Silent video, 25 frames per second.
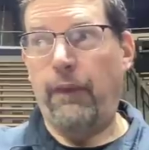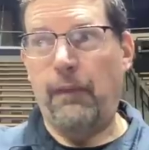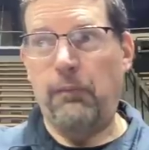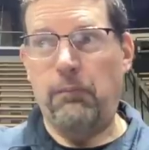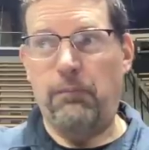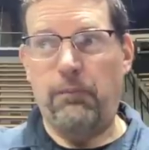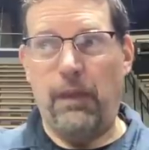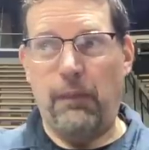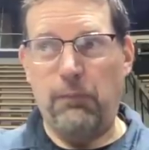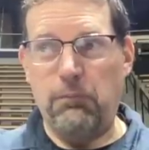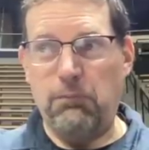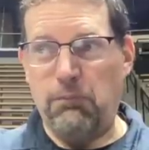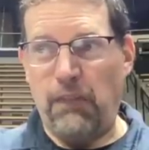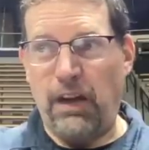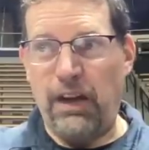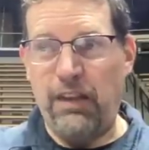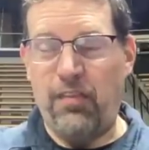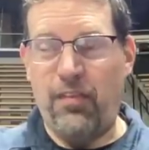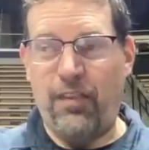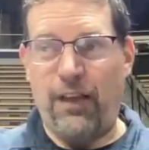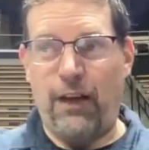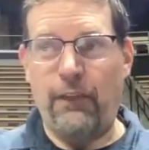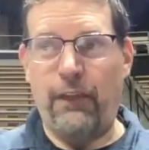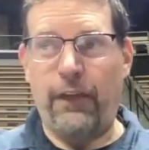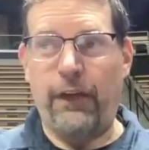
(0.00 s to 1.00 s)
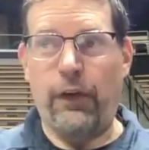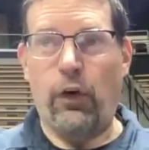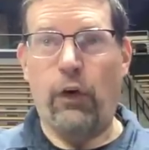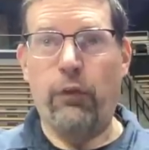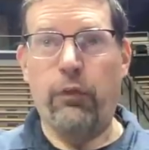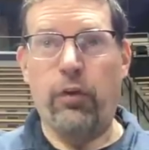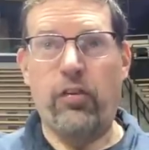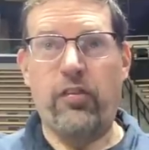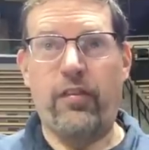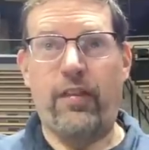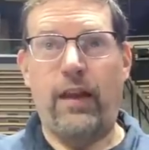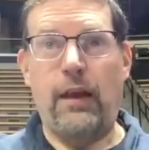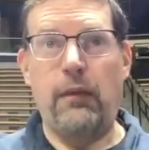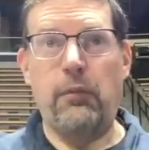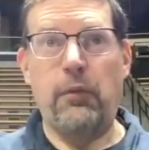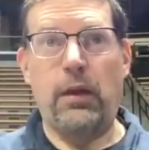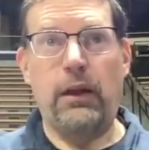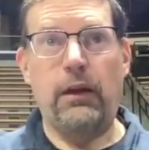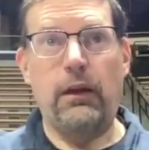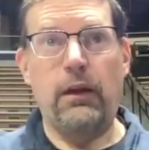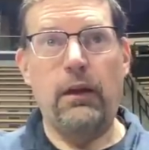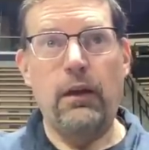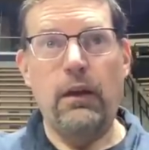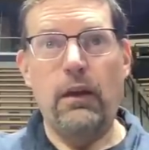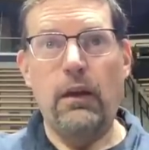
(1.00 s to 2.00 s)
That, that might sound like
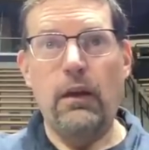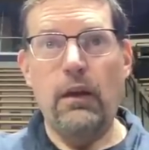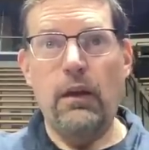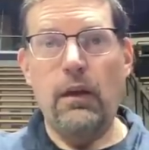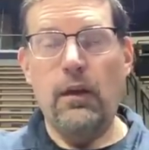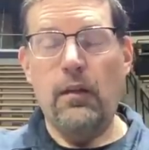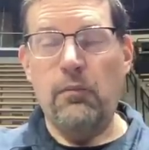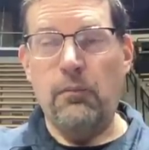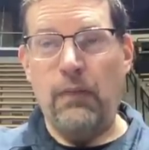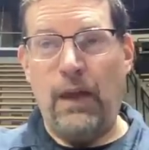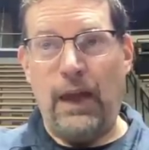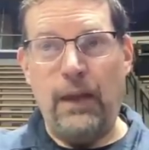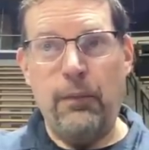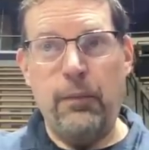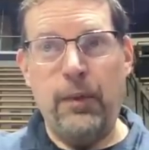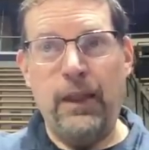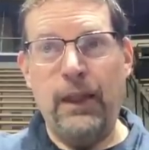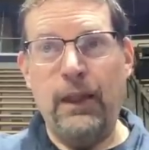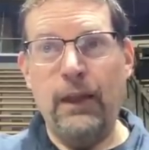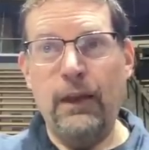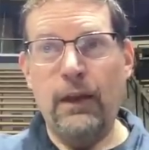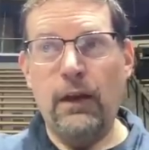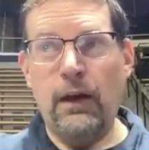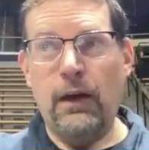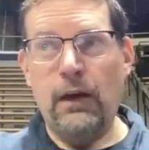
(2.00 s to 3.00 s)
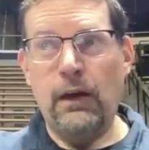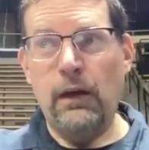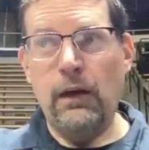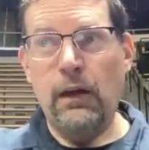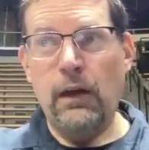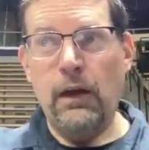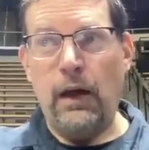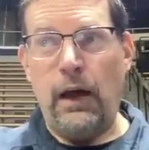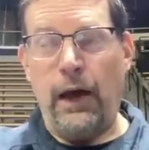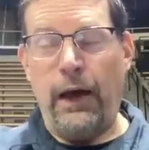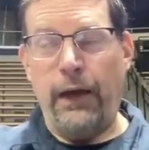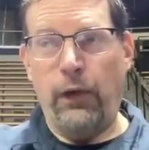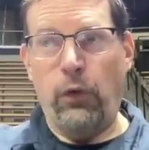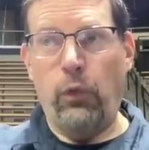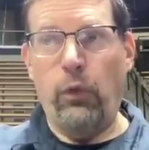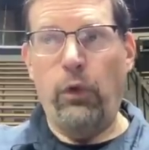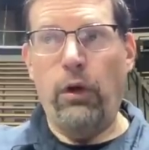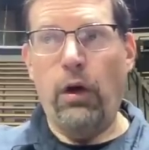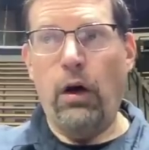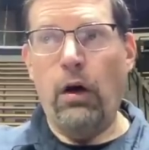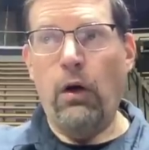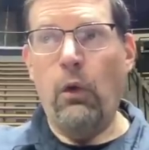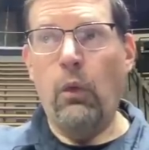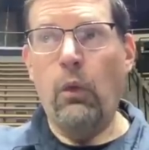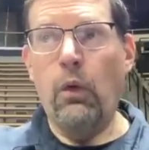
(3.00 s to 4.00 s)
overstatement, maybe. I don't
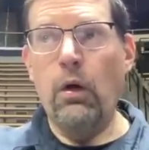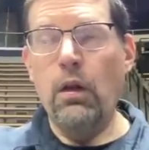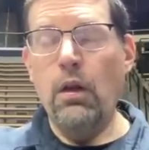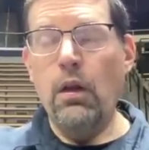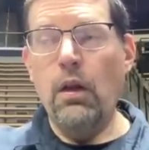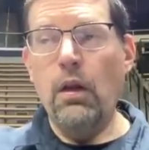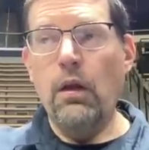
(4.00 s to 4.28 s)
know.